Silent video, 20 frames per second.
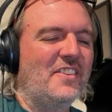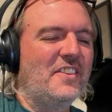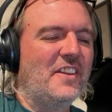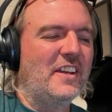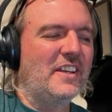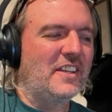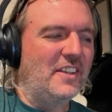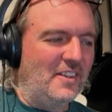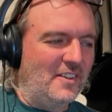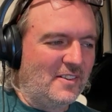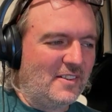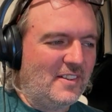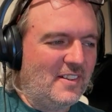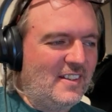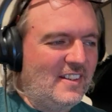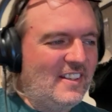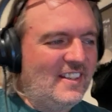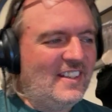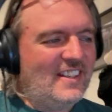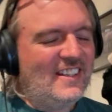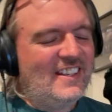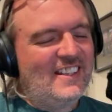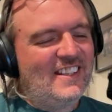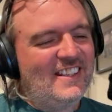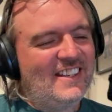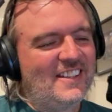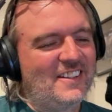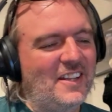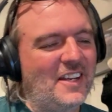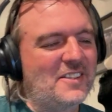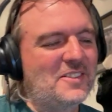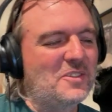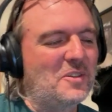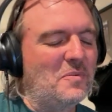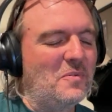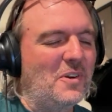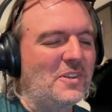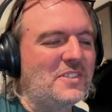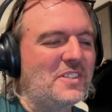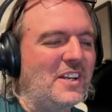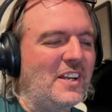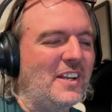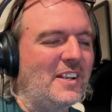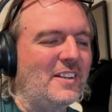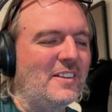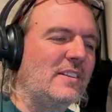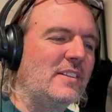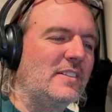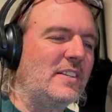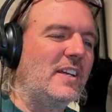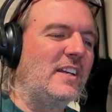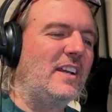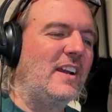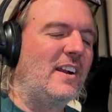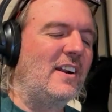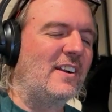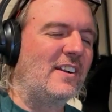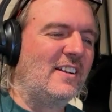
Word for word: Oh, thank you. Which, yeah, Thanks absolutely. So much, Take care.